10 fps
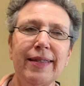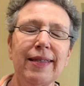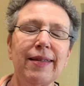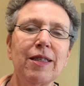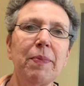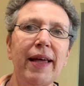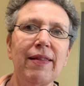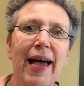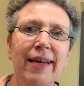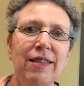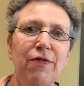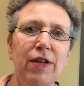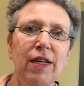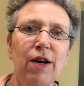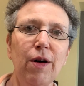since my last
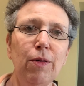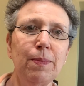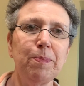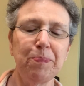video.